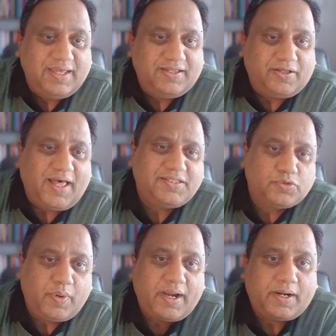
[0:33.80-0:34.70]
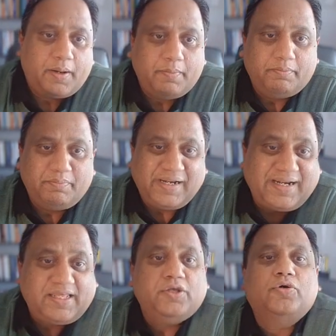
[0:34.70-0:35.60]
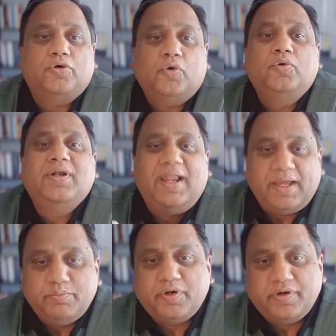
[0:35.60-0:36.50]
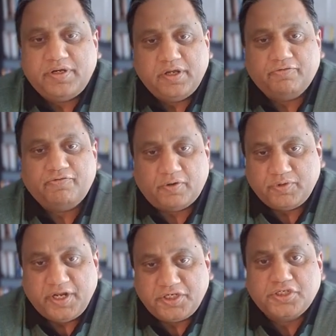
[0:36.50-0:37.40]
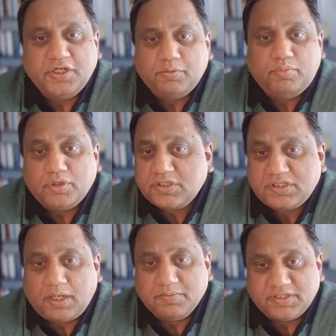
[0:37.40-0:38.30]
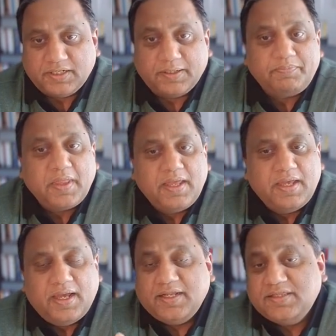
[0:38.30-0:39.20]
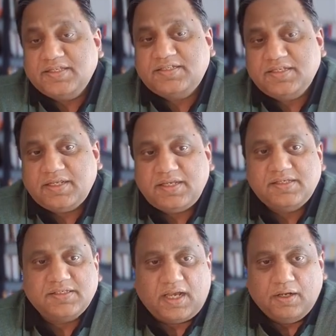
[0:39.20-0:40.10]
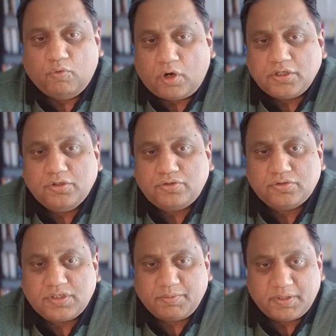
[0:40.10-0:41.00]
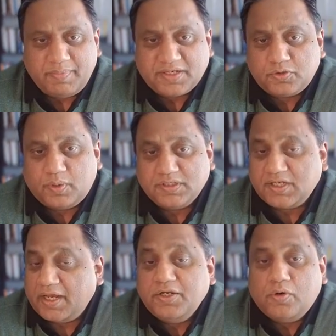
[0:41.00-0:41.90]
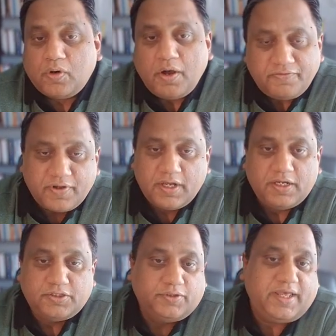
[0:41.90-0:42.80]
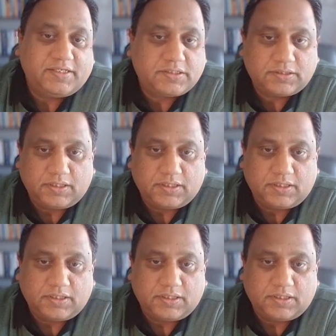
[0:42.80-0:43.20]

Now, that's where building your own library of foundational books comes in. And in this series, I'll walk you through some of the best ones I know of. Today's